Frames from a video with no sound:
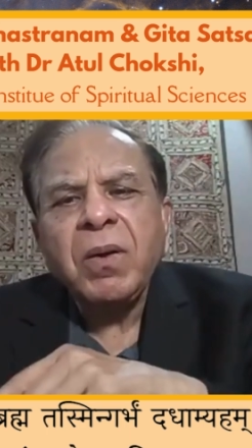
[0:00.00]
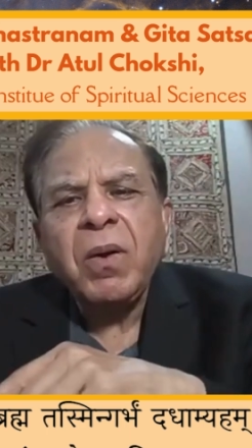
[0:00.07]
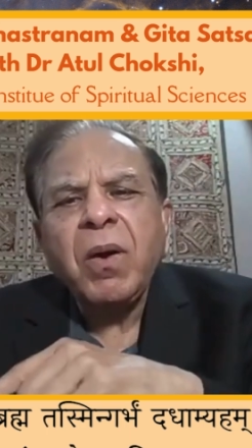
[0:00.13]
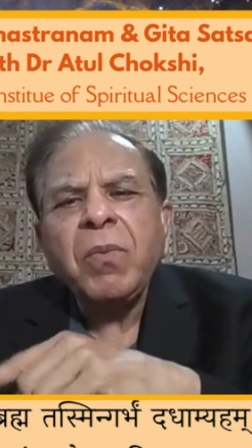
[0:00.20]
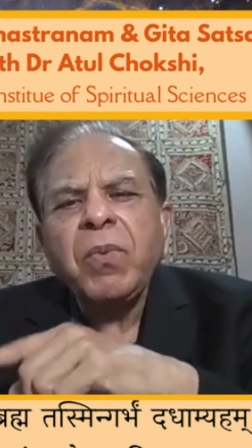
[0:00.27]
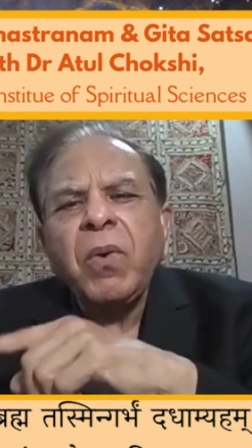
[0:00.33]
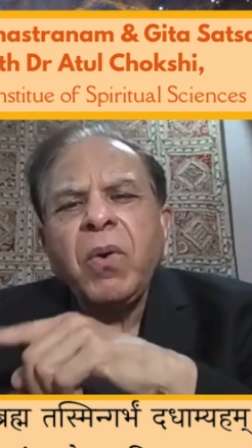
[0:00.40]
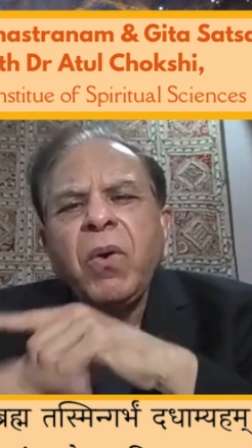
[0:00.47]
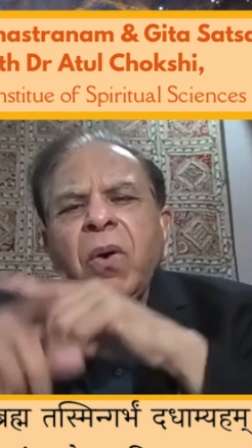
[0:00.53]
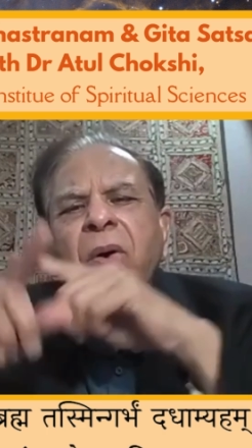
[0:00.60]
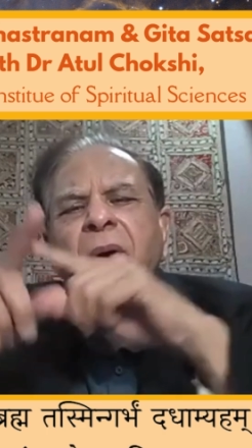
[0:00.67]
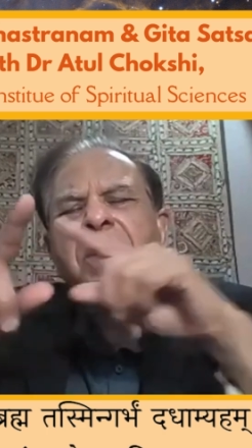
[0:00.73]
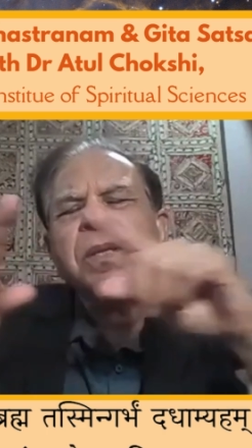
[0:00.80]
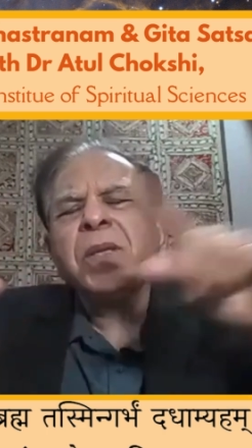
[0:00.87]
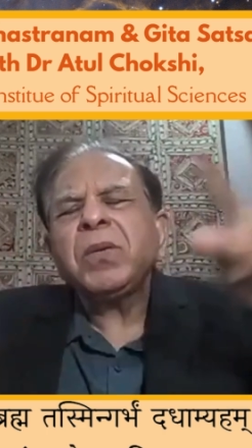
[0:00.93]
Of
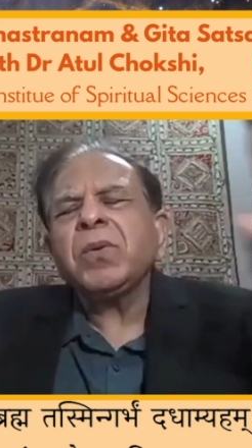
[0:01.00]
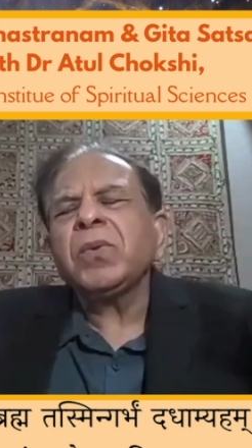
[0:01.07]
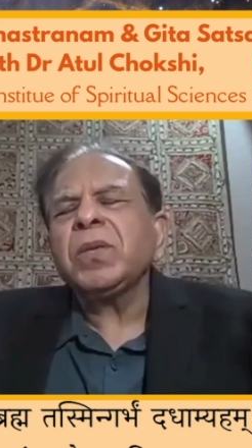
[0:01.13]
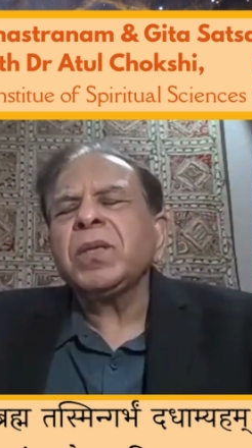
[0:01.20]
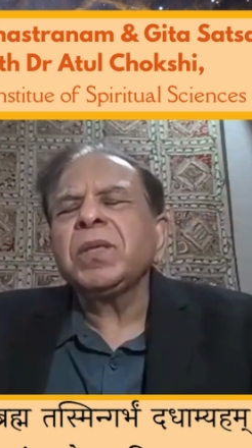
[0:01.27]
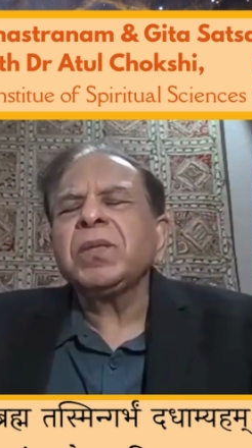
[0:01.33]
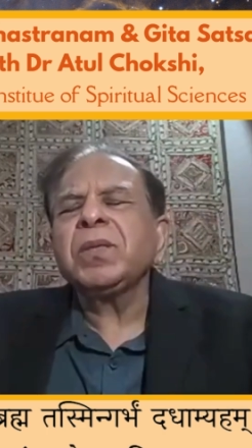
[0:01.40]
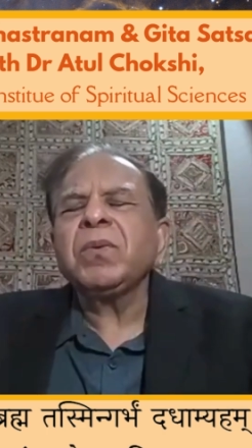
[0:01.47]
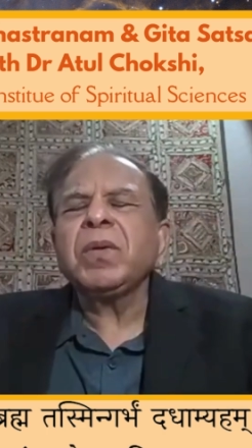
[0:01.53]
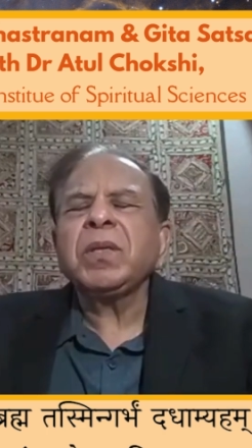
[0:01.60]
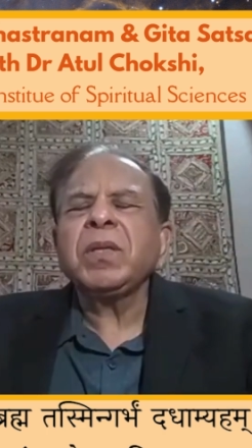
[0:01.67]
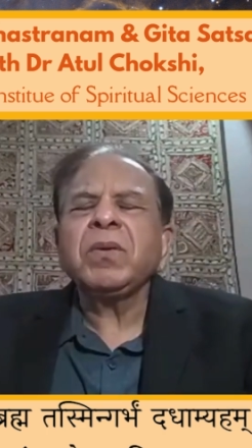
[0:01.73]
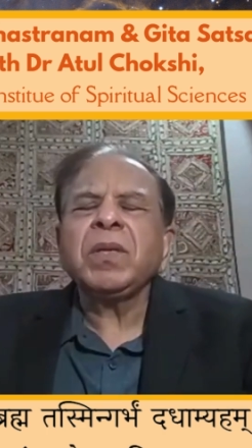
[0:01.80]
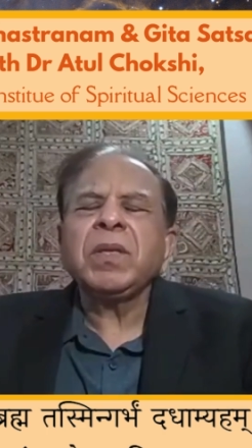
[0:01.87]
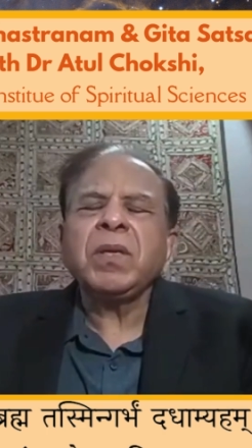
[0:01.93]
all the yonis,
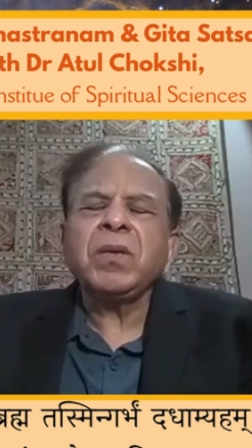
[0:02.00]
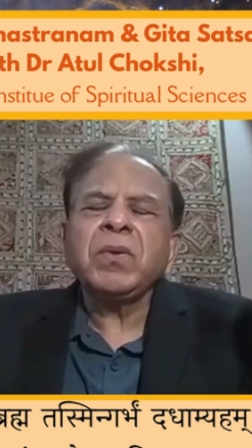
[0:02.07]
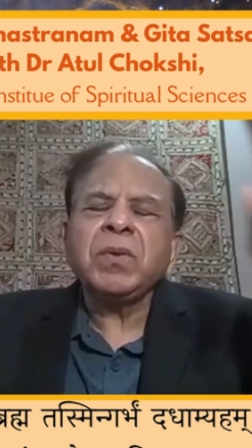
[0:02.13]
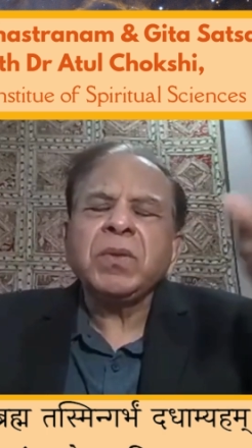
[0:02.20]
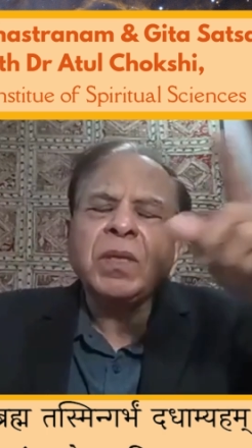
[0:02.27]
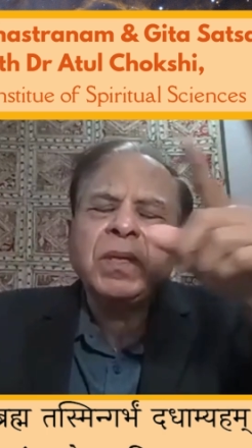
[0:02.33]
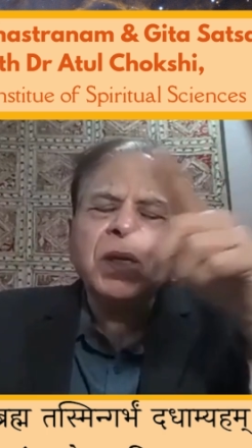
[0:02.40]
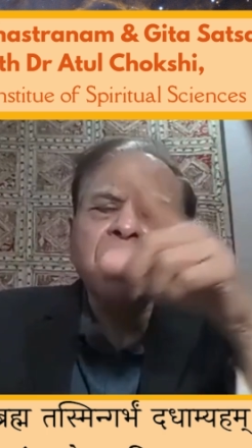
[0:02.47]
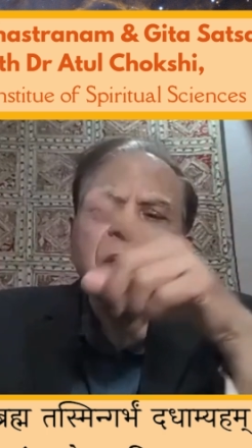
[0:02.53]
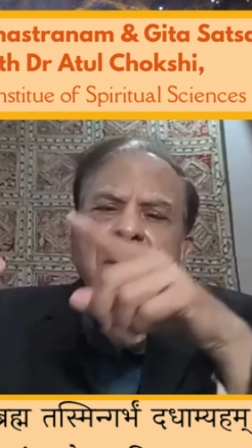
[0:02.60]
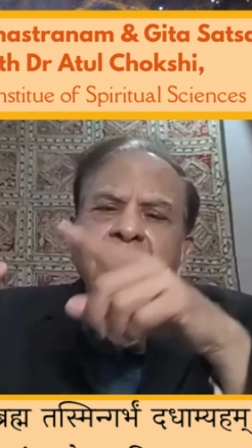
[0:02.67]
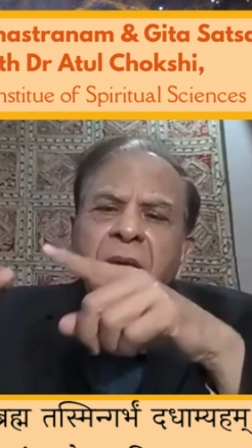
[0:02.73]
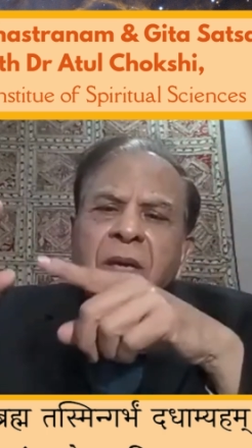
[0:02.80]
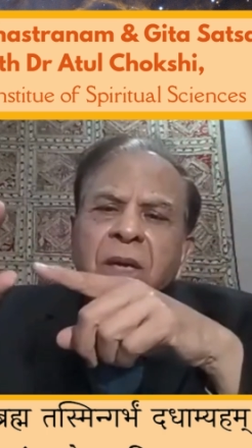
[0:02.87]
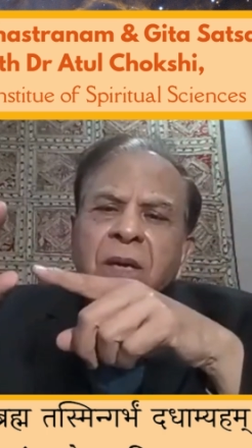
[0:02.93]
whether you see
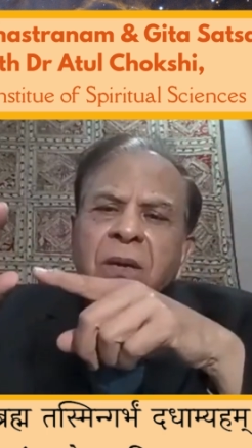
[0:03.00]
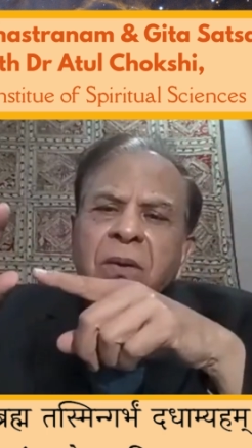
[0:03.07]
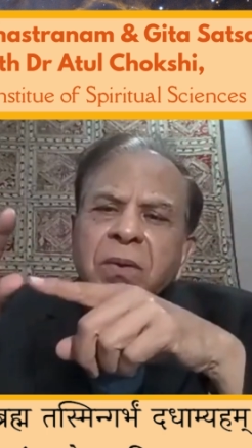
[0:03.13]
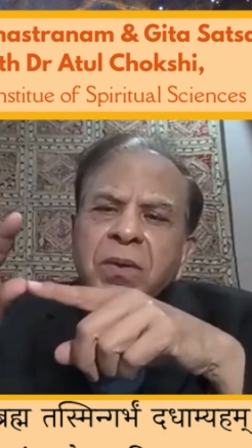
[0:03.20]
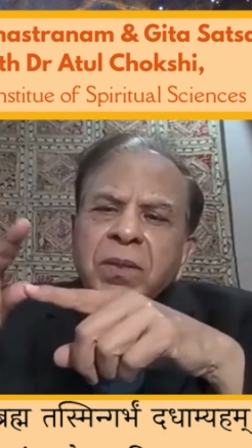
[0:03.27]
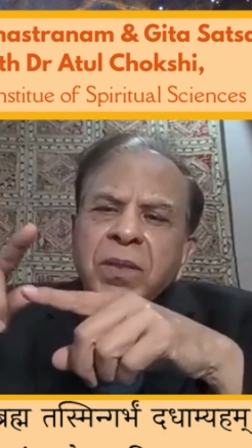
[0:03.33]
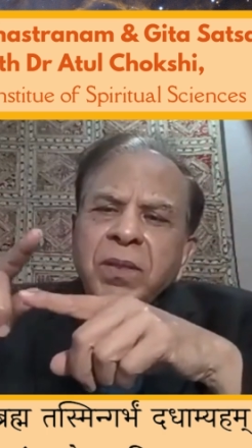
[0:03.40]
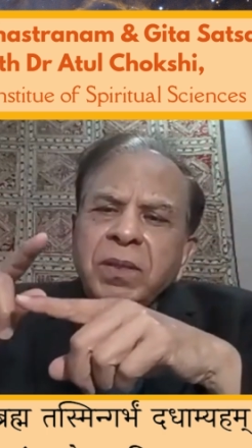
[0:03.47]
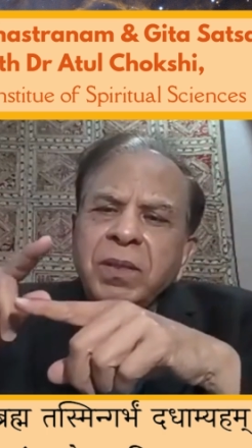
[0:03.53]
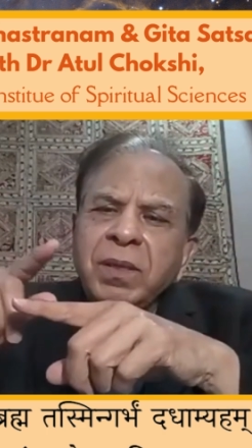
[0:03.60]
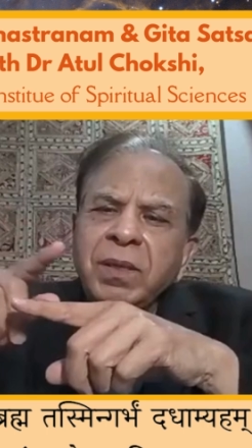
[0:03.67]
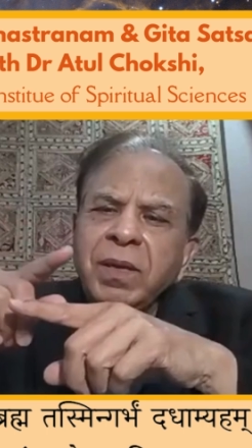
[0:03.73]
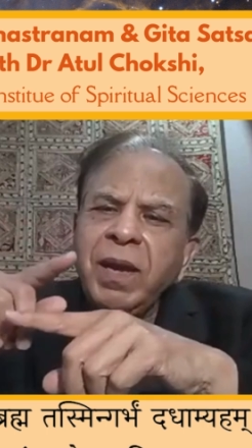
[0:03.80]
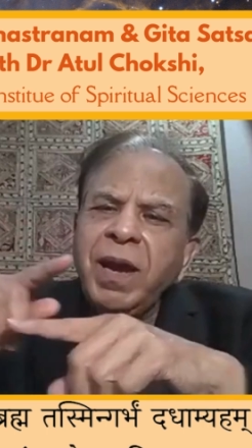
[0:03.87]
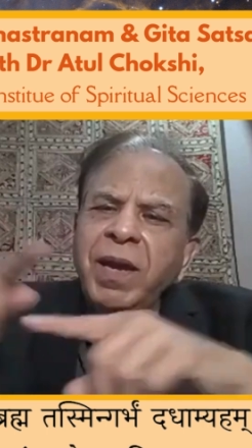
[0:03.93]

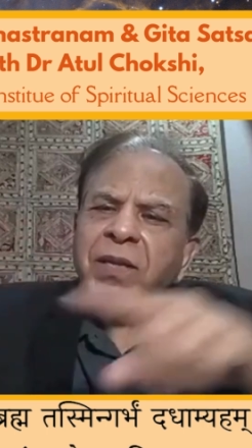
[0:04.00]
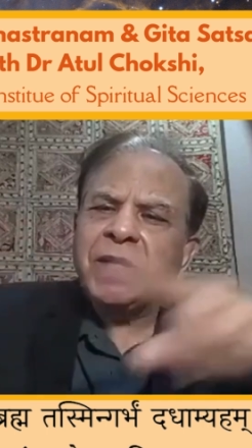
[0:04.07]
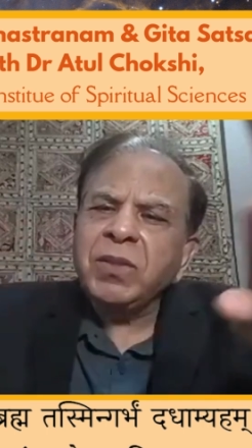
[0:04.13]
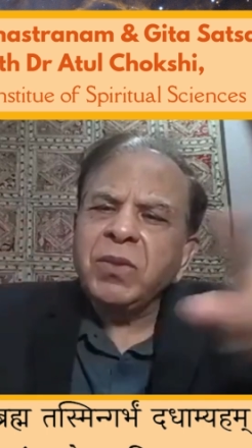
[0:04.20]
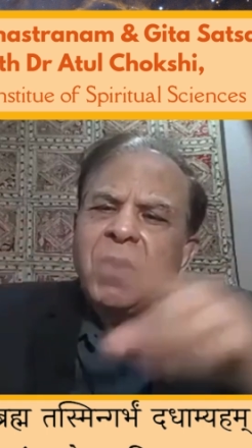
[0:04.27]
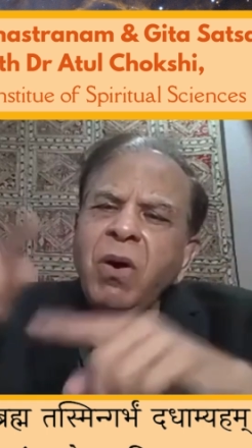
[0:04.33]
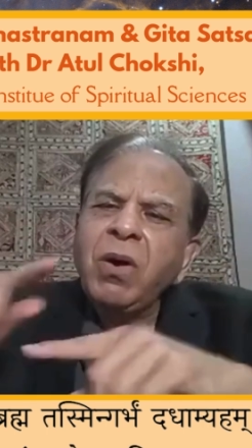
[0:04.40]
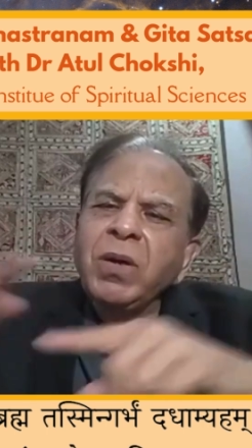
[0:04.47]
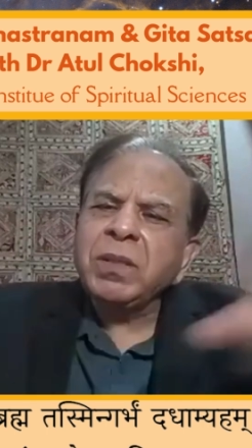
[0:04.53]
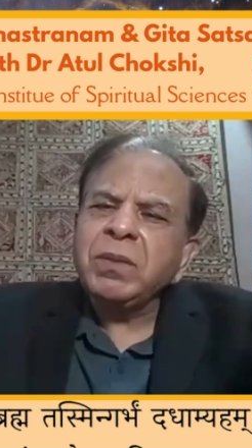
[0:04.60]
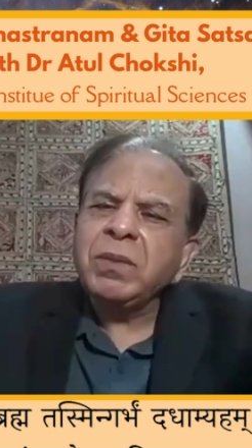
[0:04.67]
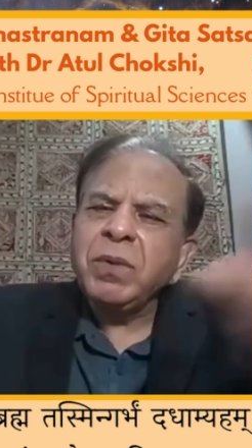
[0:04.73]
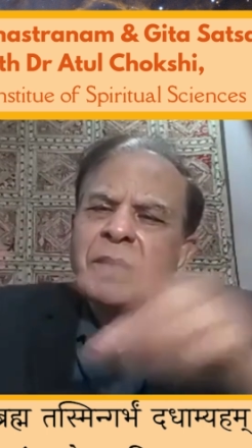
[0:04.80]
cats, dogs,